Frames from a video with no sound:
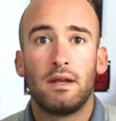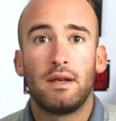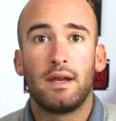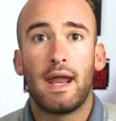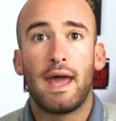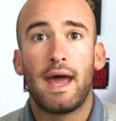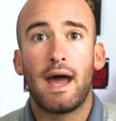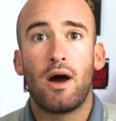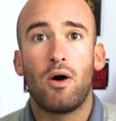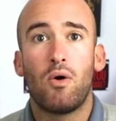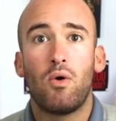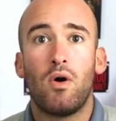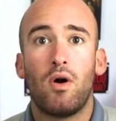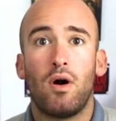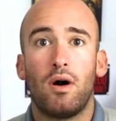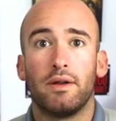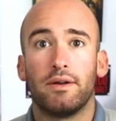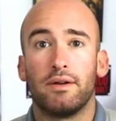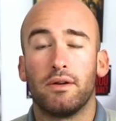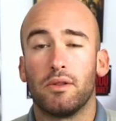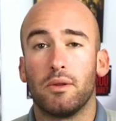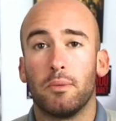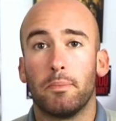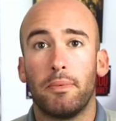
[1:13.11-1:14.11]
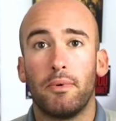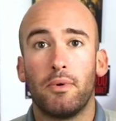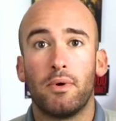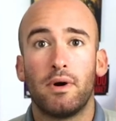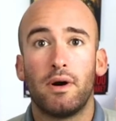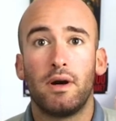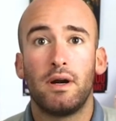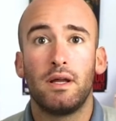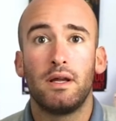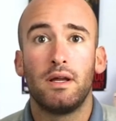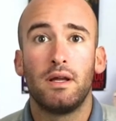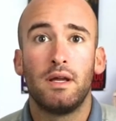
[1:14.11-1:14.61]
Now, onto the
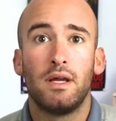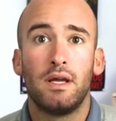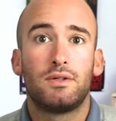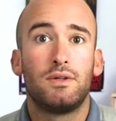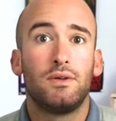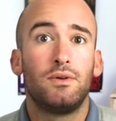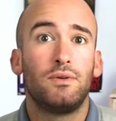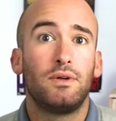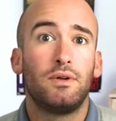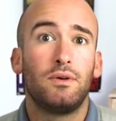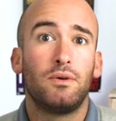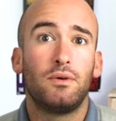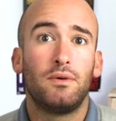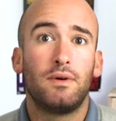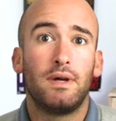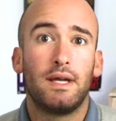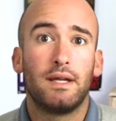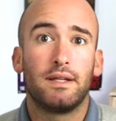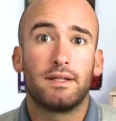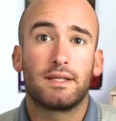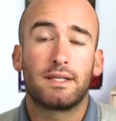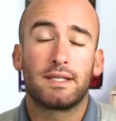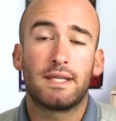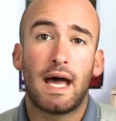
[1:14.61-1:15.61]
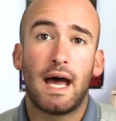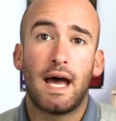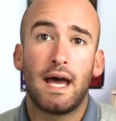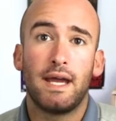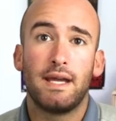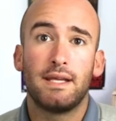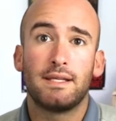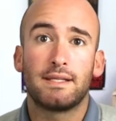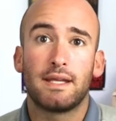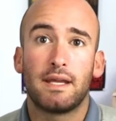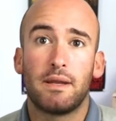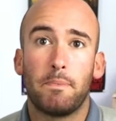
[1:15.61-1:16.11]
board. Due to its
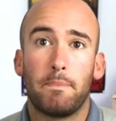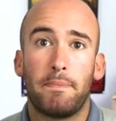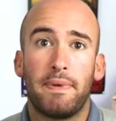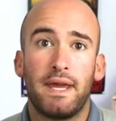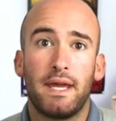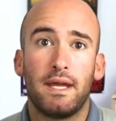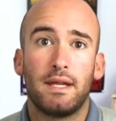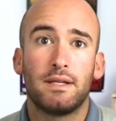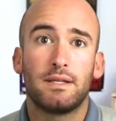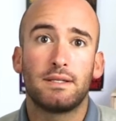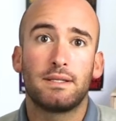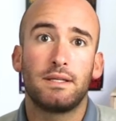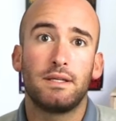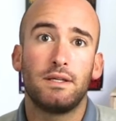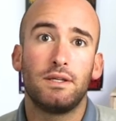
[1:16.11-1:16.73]
size and pins,